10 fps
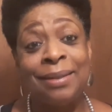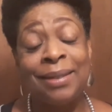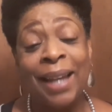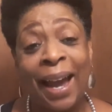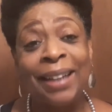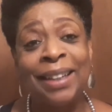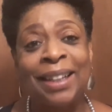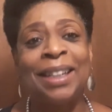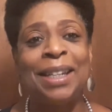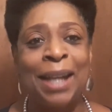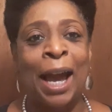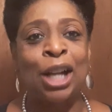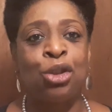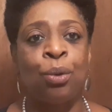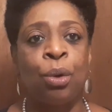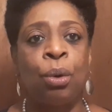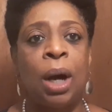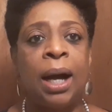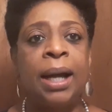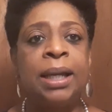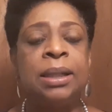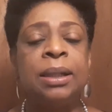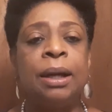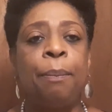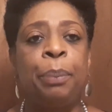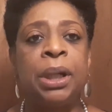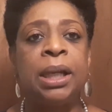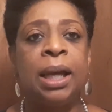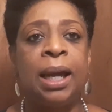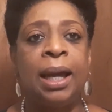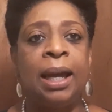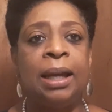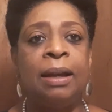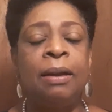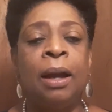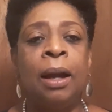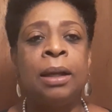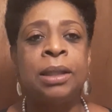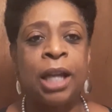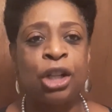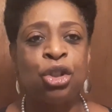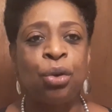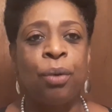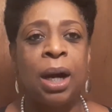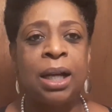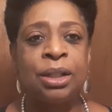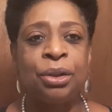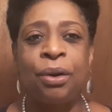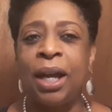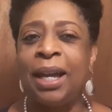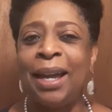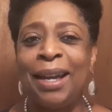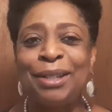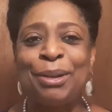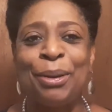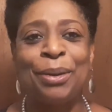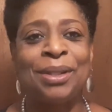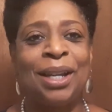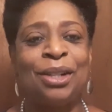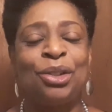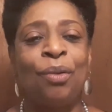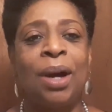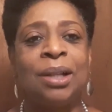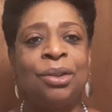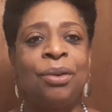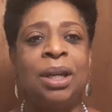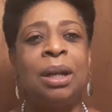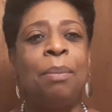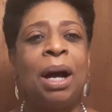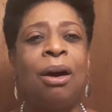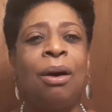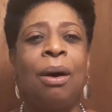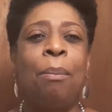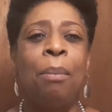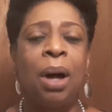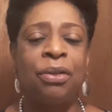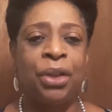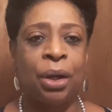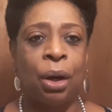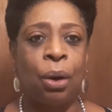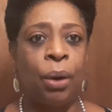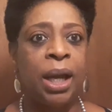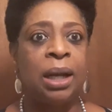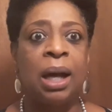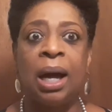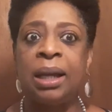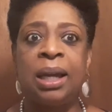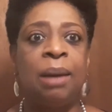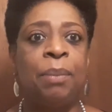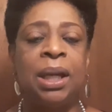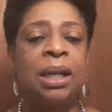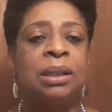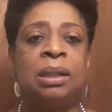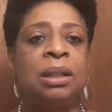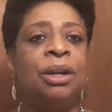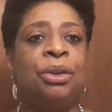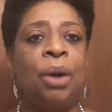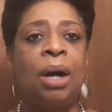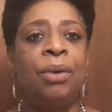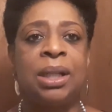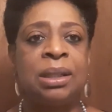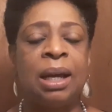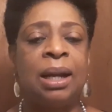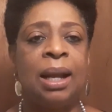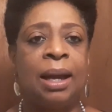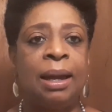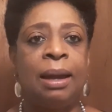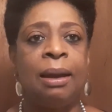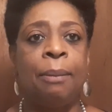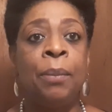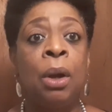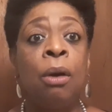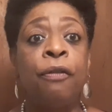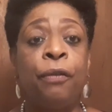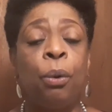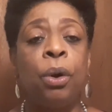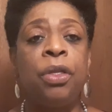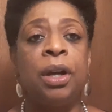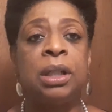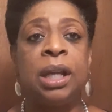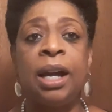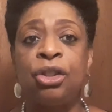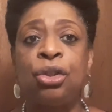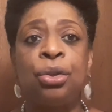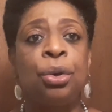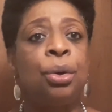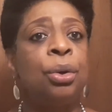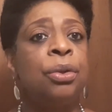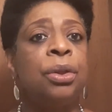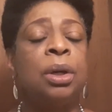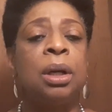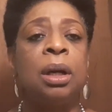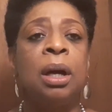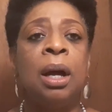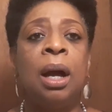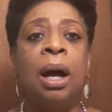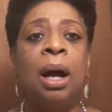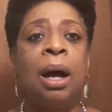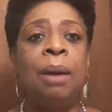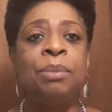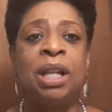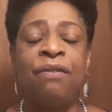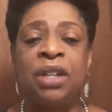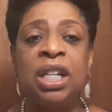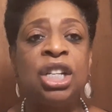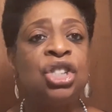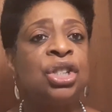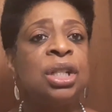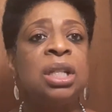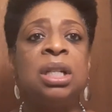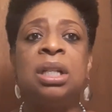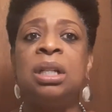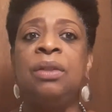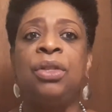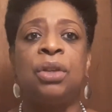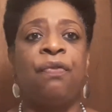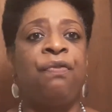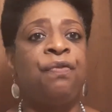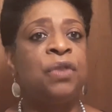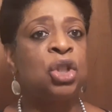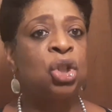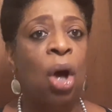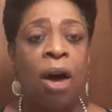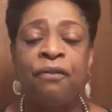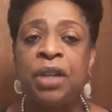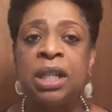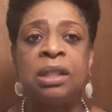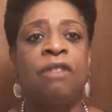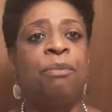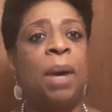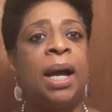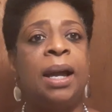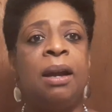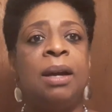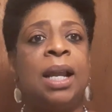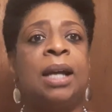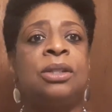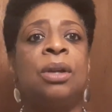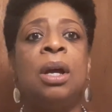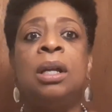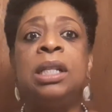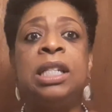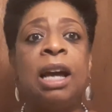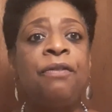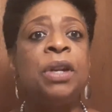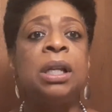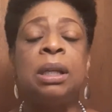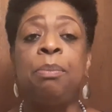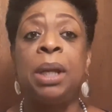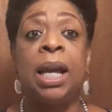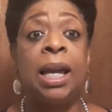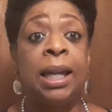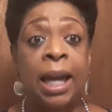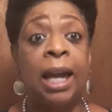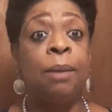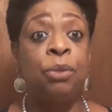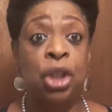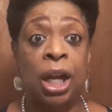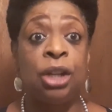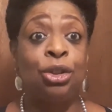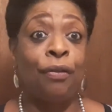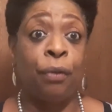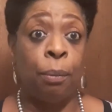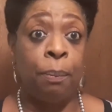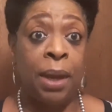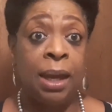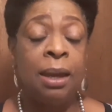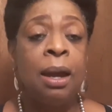technically natural. I ended up putting a texturizer, a SCurl texturizer in about a month ago, and I can't begin to tell you how excited I am for the texture, the definition, the softness of my hair. It has definitely been a game changer for me.